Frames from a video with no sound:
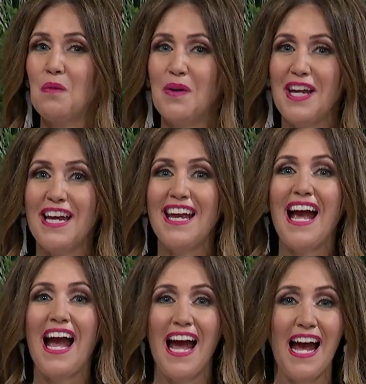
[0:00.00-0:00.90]
we
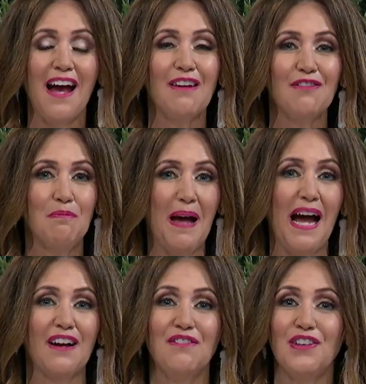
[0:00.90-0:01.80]
have
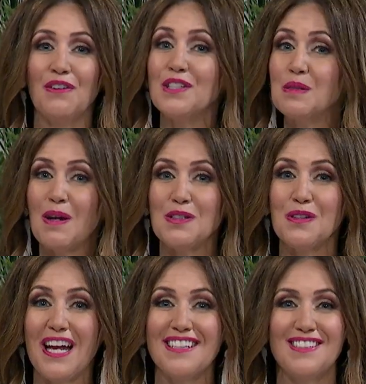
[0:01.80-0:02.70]
back a very special
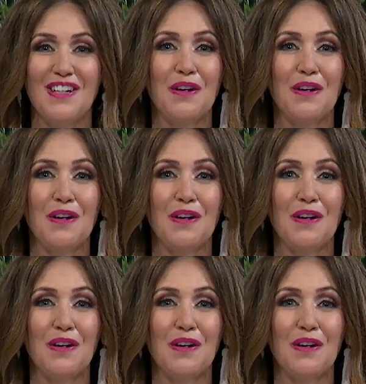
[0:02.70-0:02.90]
guest,